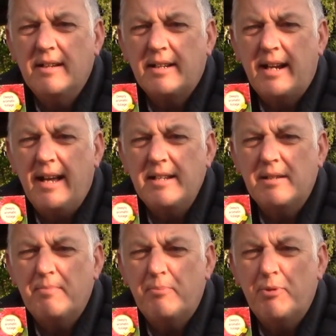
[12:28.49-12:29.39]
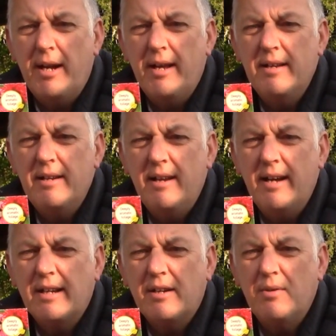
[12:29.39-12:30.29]
Glandbrella
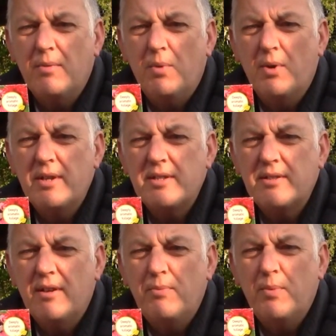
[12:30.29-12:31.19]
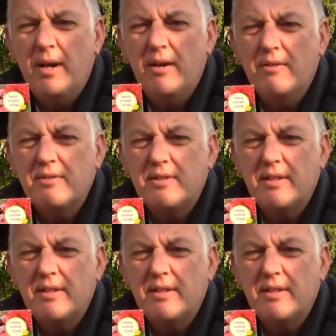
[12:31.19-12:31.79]
like walrus of Wells,